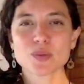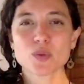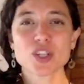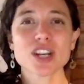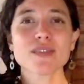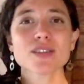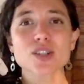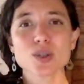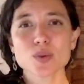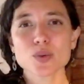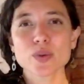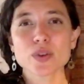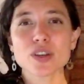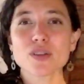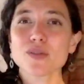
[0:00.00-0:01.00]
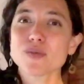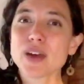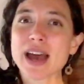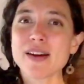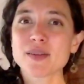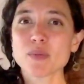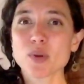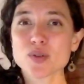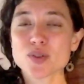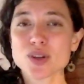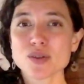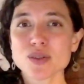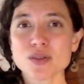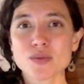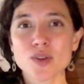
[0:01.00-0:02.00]
whichever tool you found most
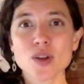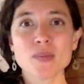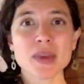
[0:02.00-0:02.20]
useful.